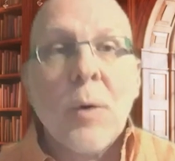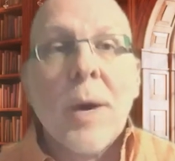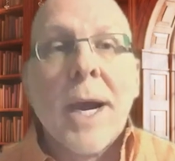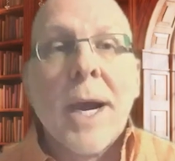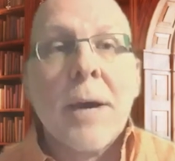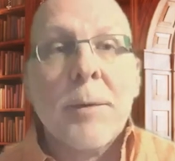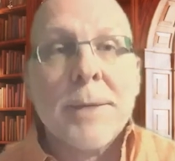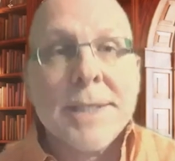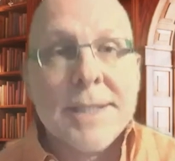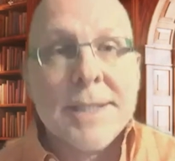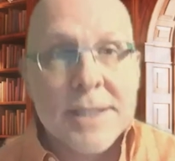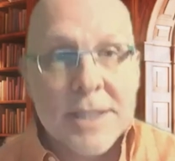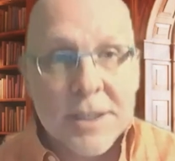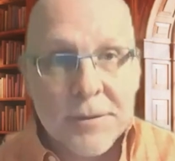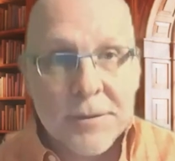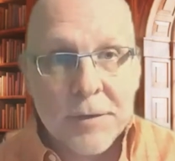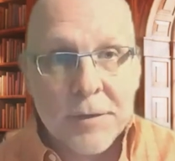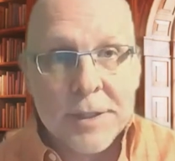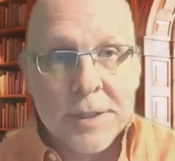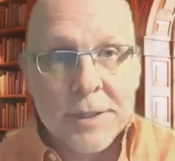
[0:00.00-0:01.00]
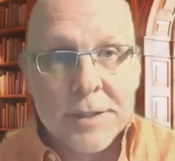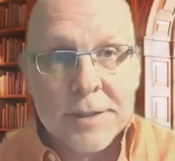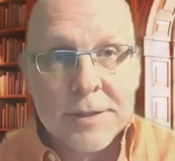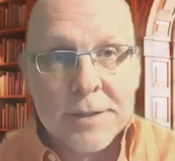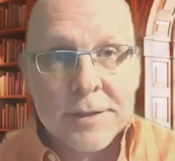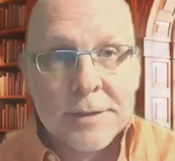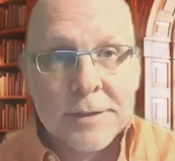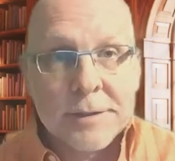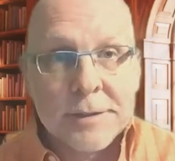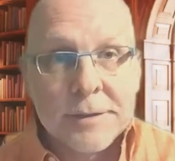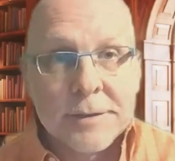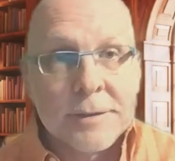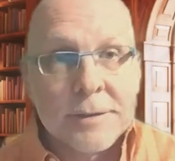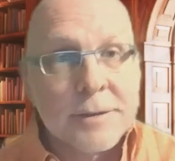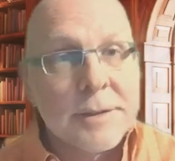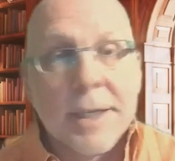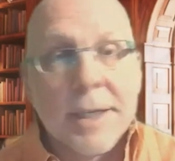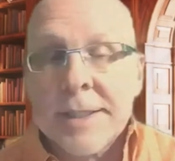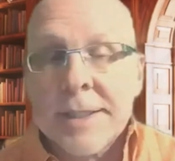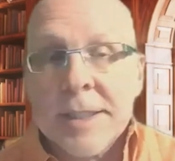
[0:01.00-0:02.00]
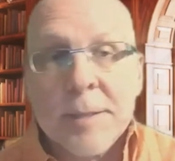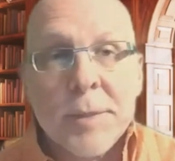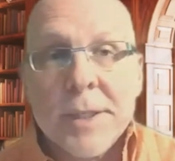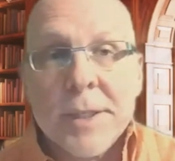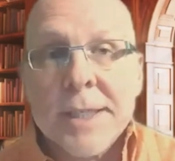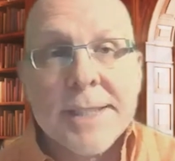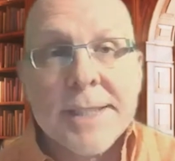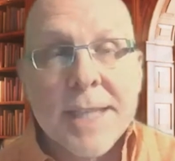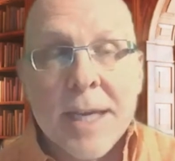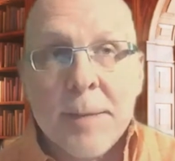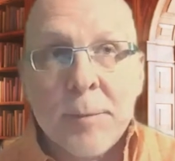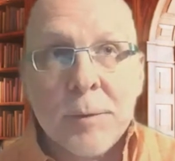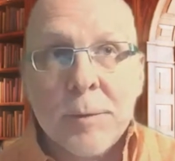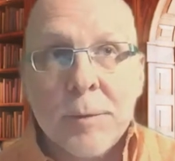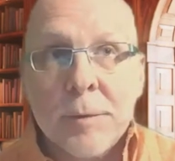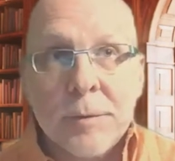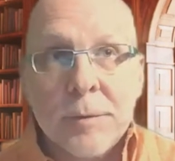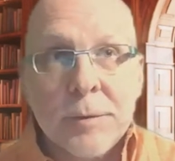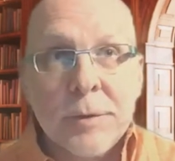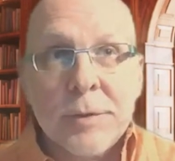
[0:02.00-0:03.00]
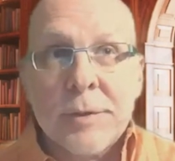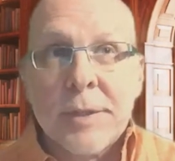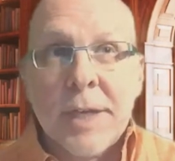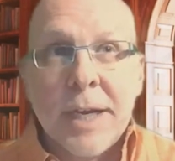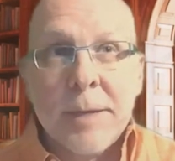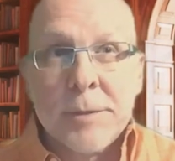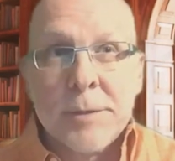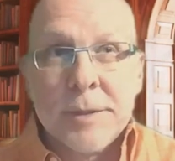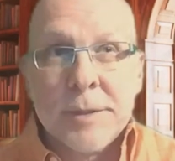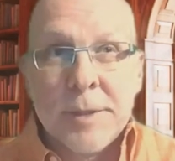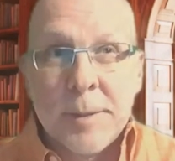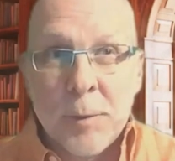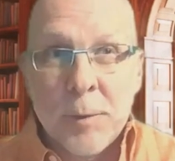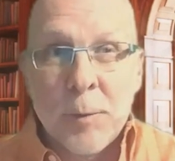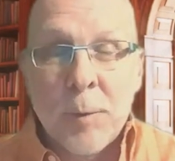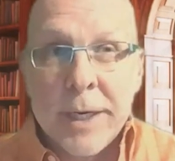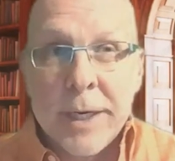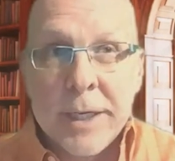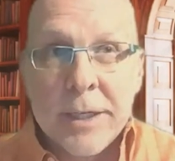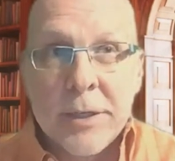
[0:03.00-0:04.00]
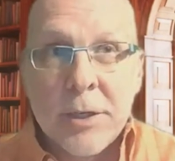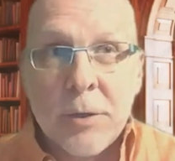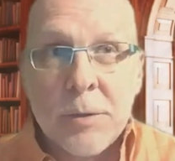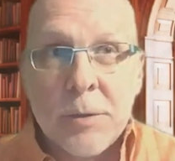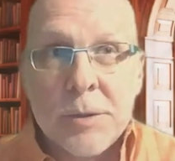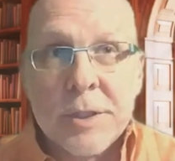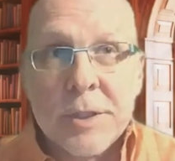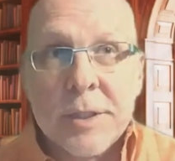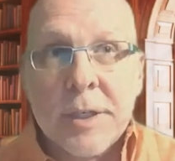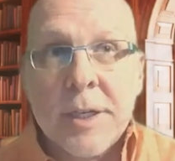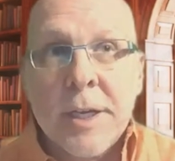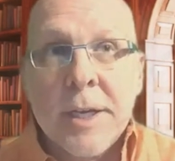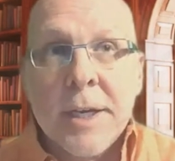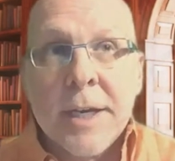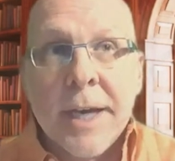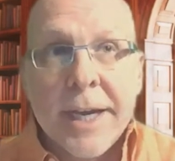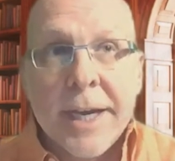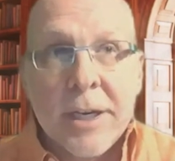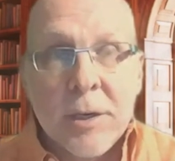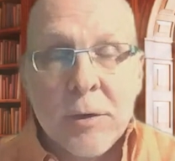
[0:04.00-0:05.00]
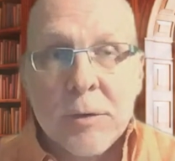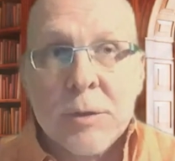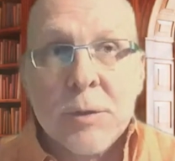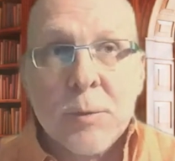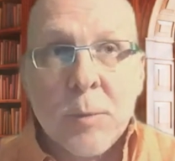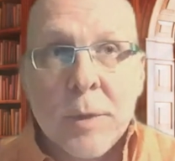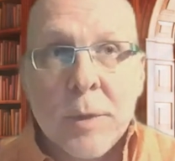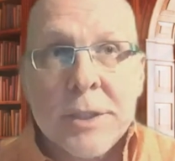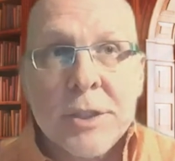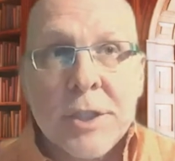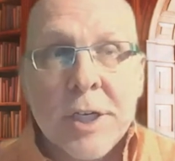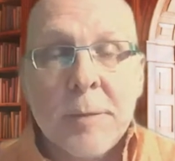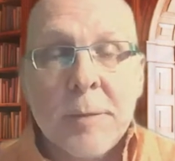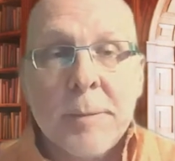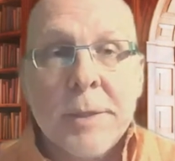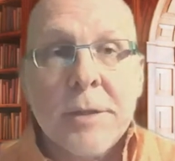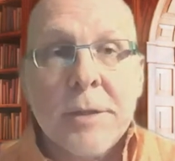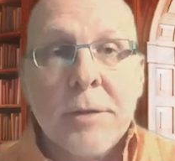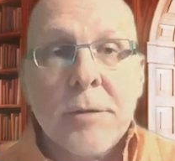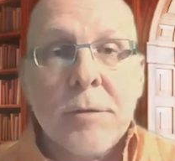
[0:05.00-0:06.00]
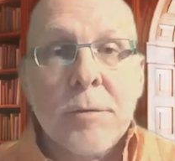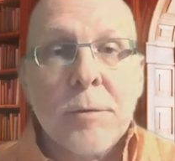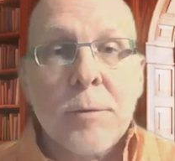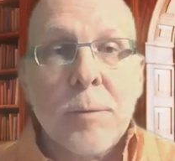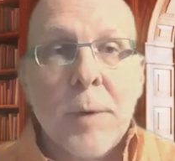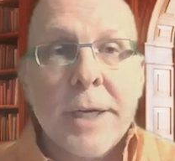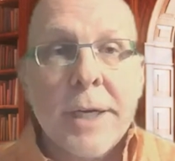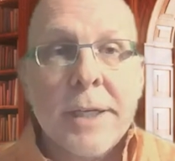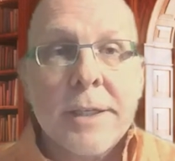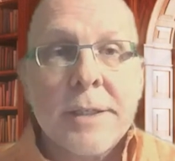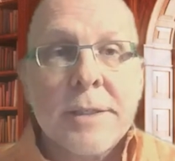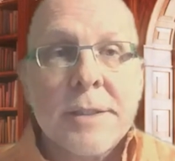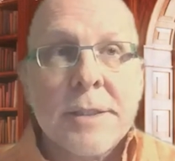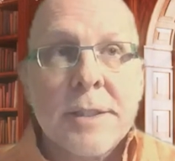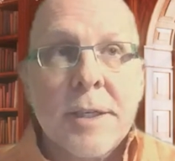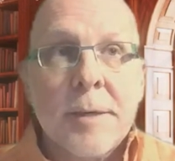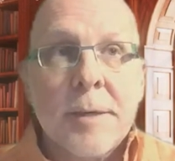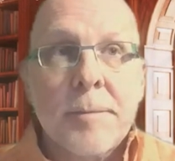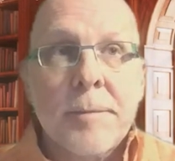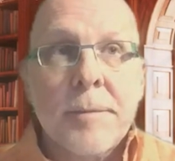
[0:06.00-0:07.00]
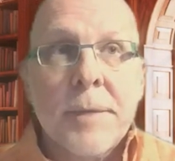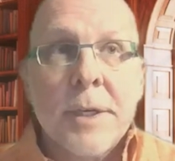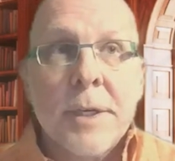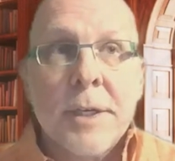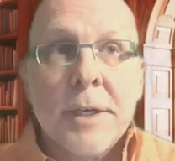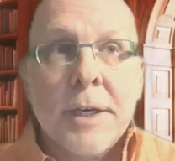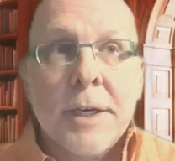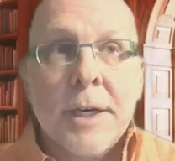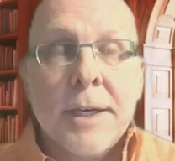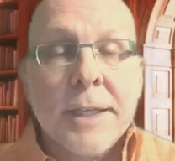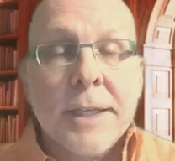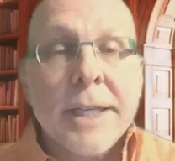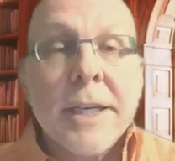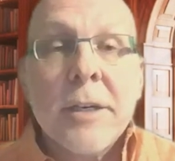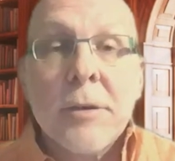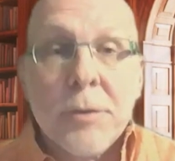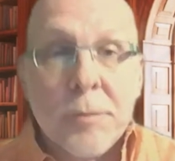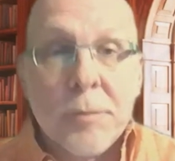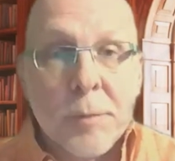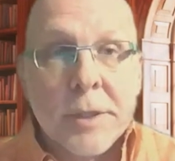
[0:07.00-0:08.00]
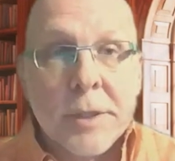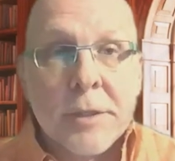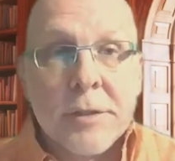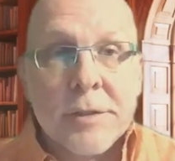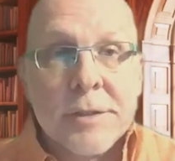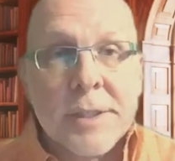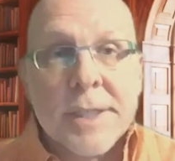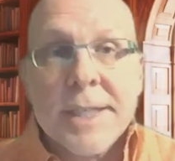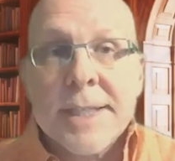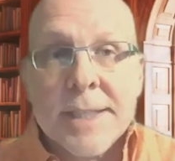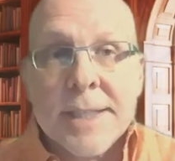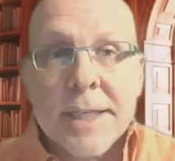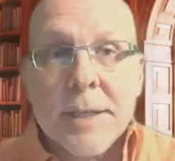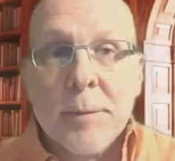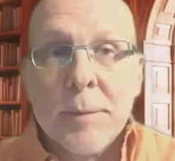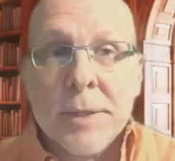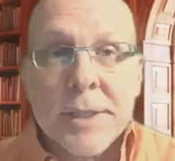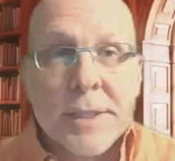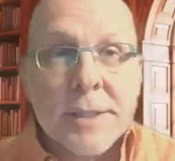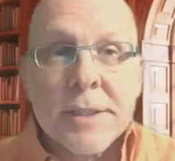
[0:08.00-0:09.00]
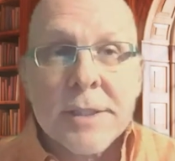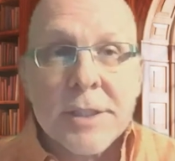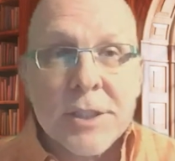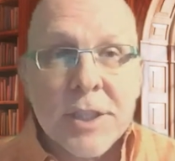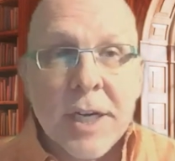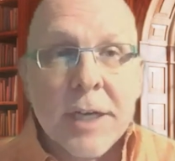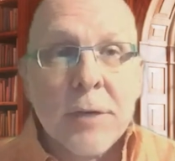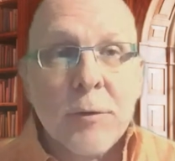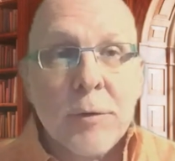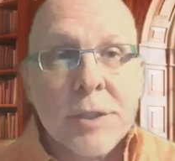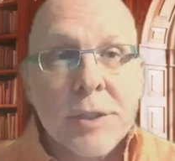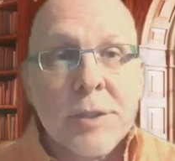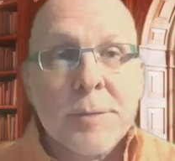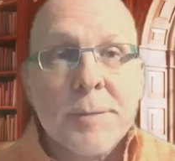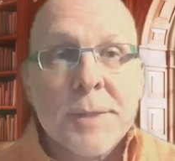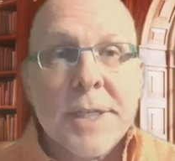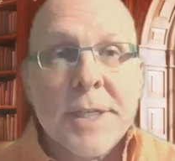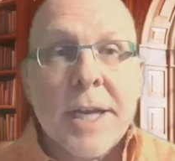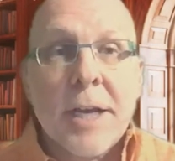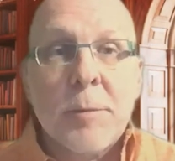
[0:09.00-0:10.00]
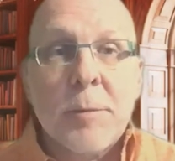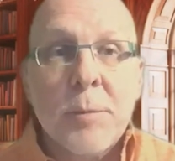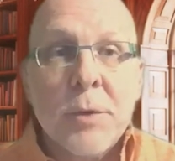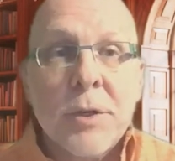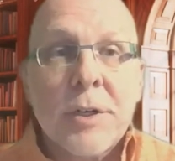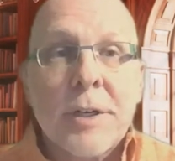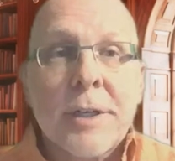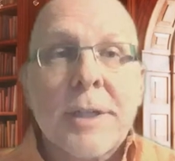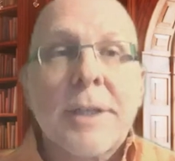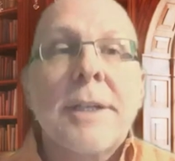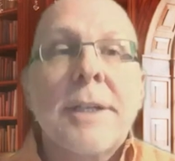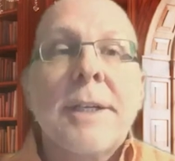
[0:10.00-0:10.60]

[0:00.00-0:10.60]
how it's different. A simple example, I'm a writing coach, and I coached one gentleman through writing some legal thrillers. And he said, well, this is a John Grisham style book.